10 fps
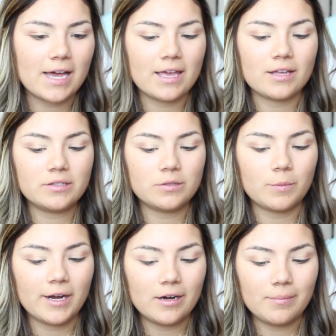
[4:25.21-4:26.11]
I
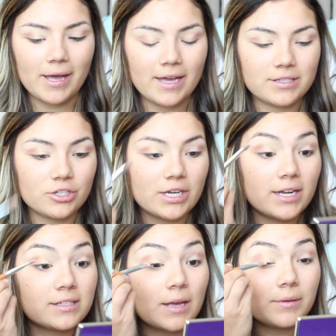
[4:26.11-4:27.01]
swear by Isagenix.